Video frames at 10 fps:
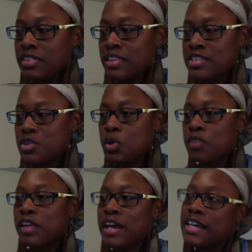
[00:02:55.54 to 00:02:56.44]
sort
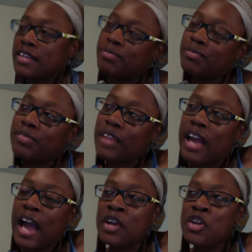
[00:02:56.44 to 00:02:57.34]
of
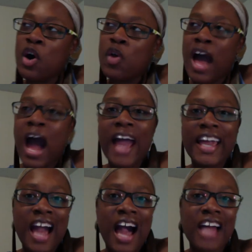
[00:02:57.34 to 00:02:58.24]
the high
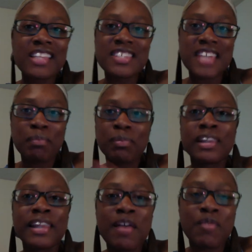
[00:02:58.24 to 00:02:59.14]
concept
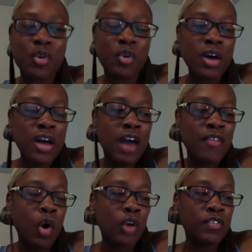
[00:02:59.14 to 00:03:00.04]
level of
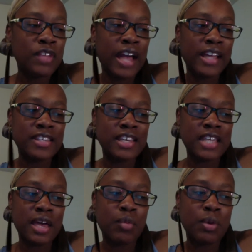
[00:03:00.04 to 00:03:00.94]
all of the ideas
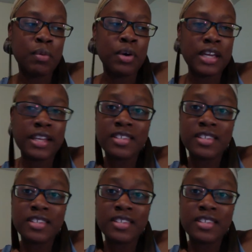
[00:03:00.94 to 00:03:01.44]
that we put into